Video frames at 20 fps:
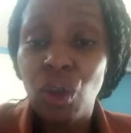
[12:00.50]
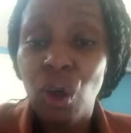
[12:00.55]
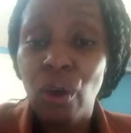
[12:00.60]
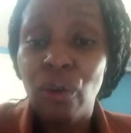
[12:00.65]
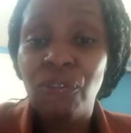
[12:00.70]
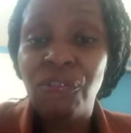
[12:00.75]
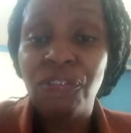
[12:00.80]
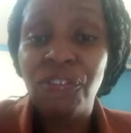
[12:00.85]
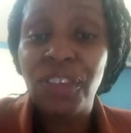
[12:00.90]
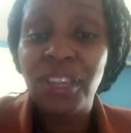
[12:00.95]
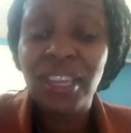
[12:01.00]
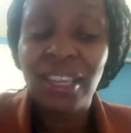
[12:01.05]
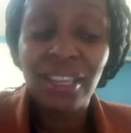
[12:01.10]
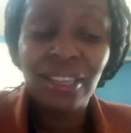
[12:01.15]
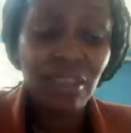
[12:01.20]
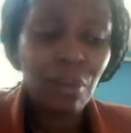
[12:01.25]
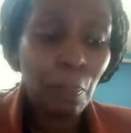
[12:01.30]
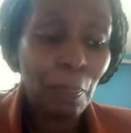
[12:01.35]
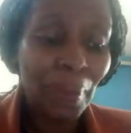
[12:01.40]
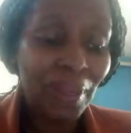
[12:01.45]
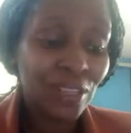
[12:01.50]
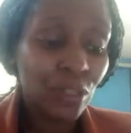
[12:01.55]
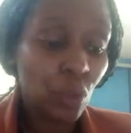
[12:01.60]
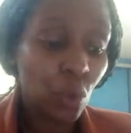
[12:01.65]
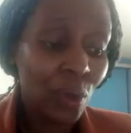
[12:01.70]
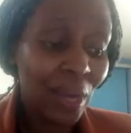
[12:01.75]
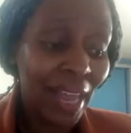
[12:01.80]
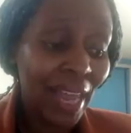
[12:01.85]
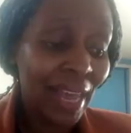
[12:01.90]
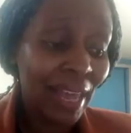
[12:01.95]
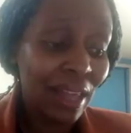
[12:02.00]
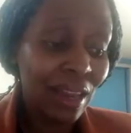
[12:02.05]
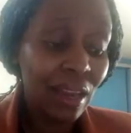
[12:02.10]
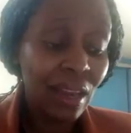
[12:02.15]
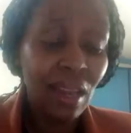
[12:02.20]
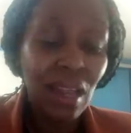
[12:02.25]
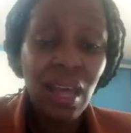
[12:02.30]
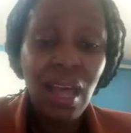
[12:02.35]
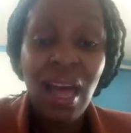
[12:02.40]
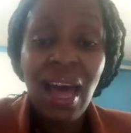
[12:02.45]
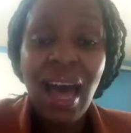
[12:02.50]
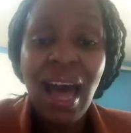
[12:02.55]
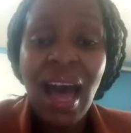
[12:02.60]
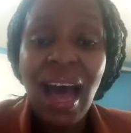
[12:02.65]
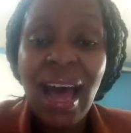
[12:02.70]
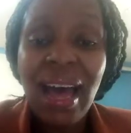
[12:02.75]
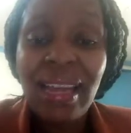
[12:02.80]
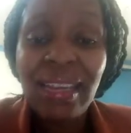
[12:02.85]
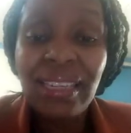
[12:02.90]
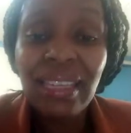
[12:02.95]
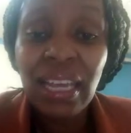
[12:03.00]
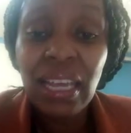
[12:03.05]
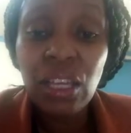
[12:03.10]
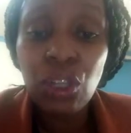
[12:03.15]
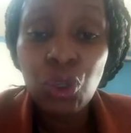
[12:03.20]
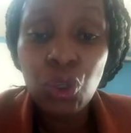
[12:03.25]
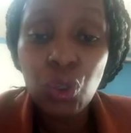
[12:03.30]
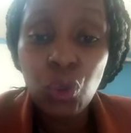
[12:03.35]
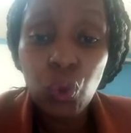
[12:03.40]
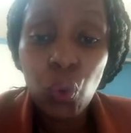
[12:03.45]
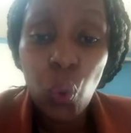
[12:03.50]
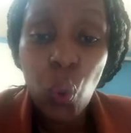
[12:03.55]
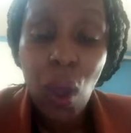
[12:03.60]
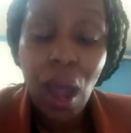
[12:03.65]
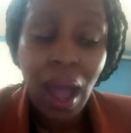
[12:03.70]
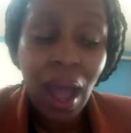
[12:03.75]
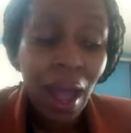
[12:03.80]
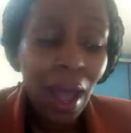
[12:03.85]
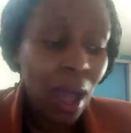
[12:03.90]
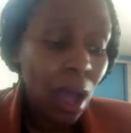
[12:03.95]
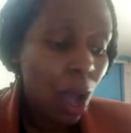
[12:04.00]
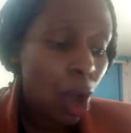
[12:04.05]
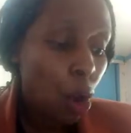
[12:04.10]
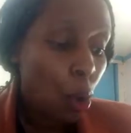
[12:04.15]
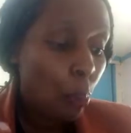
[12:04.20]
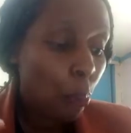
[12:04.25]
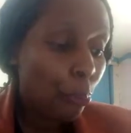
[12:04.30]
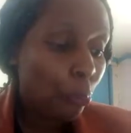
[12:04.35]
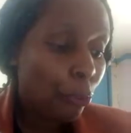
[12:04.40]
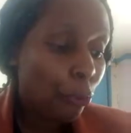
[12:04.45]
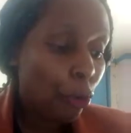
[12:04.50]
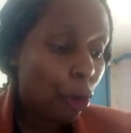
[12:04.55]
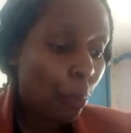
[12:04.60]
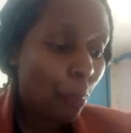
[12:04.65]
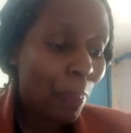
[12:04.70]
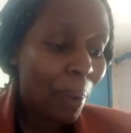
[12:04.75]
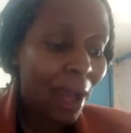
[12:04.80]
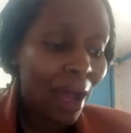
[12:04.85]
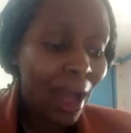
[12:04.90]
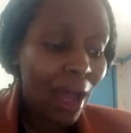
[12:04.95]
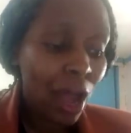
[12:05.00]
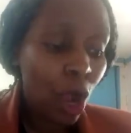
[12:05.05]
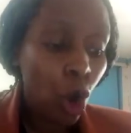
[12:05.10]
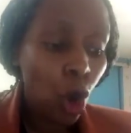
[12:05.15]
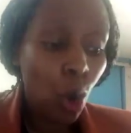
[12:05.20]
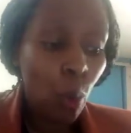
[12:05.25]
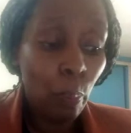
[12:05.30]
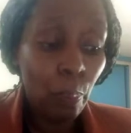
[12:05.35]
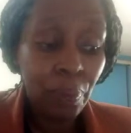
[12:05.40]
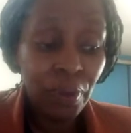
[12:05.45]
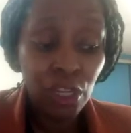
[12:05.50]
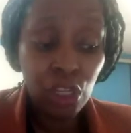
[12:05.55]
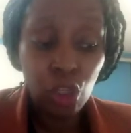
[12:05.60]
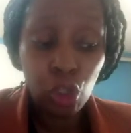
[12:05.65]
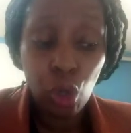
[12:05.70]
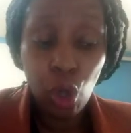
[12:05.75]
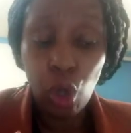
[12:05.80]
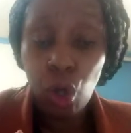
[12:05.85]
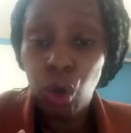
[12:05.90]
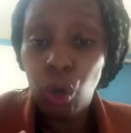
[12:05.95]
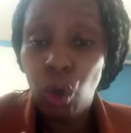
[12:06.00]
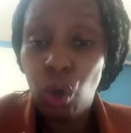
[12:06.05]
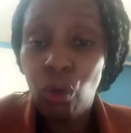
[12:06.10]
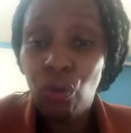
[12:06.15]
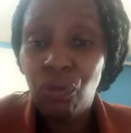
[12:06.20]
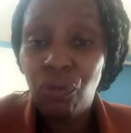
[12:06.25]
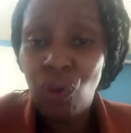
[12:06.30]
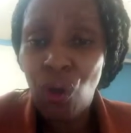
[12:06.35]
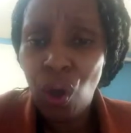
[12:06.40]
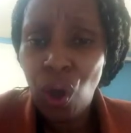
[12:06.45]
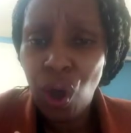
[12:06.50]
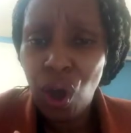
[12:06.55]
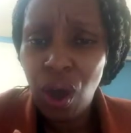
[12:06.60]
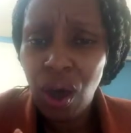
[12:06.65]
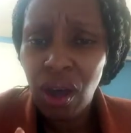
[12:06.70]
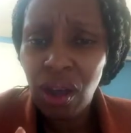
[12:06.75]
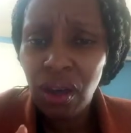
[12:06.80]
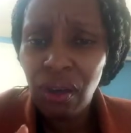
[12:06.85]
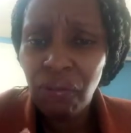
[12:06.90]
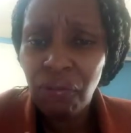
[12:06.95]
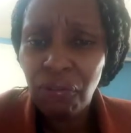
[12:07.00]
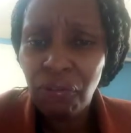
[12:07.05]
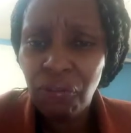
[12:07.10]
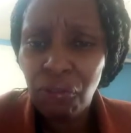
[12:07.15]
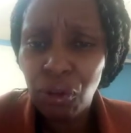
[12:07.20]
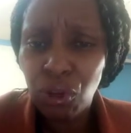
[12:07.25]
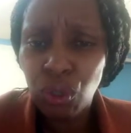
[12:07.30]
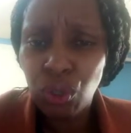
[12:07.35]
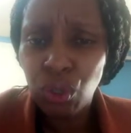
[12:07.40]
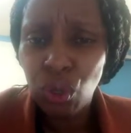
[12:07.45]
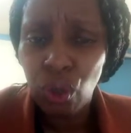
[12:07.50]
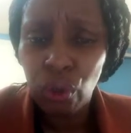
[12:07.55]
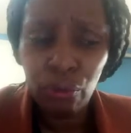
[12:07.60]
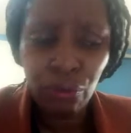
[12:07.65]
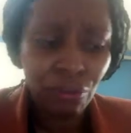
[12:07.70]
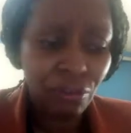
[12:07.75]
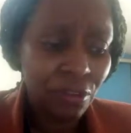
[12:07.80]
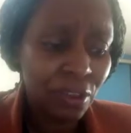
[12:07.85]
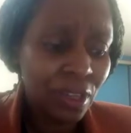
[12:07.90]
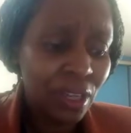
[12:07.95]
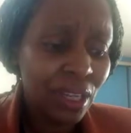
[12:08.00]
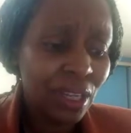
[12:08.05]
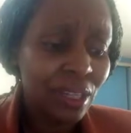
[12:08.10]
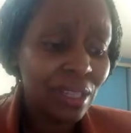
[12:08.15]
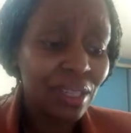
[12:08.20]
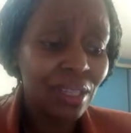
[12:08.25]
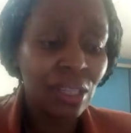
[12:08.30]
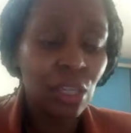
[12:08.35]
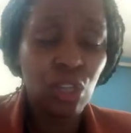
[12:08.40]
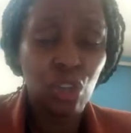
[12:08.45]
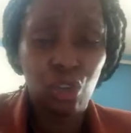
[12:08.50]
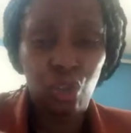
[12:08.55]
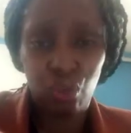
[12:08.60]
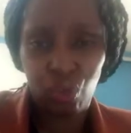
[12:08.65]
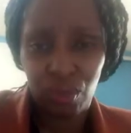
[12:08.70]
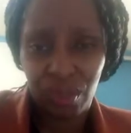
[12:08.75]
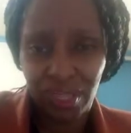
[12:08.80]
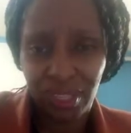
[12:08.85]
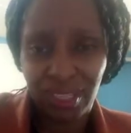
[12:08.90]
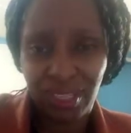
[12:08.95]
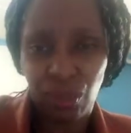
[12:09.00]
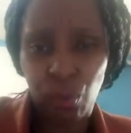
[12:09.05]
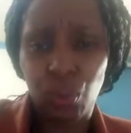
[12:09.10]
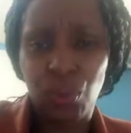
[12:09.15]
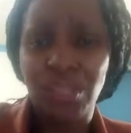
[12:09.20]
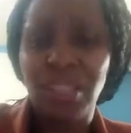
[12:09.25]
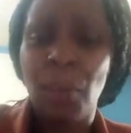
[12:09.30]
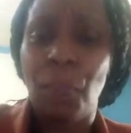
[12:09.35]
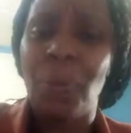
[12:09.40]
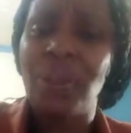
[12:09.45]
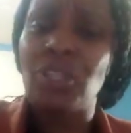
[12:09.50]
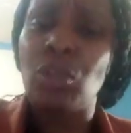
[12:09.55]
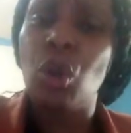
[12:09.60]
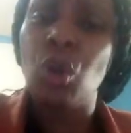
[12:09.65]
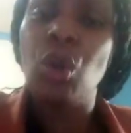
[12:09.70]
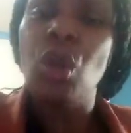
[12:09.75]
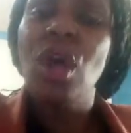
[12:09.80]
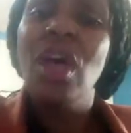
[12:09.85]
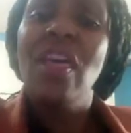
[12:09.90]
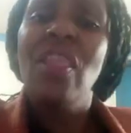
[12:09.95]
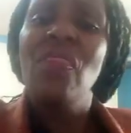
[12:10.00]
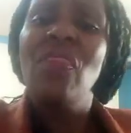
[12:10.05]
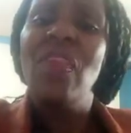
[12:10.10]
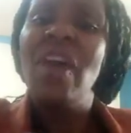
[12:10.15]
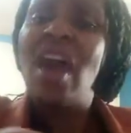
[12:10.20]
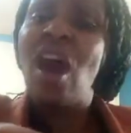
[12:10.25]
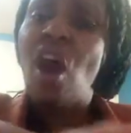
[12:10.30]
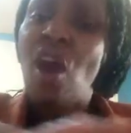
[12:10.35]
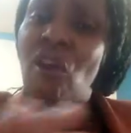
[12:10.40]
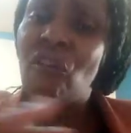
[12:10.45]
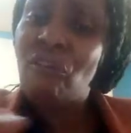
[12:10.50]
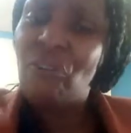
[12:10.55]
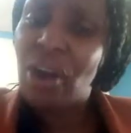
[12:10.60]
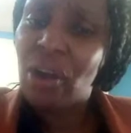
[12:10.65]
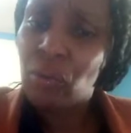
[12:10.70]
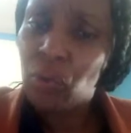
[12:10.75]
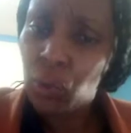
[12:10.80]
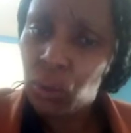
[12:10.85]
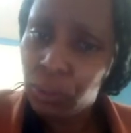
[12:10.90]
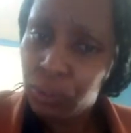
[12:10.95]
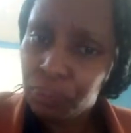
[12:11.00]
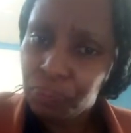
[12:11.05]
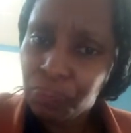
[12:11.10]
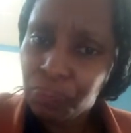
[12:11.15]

office personnel and ensure proper completion of all front office duties. So this is the person, the overall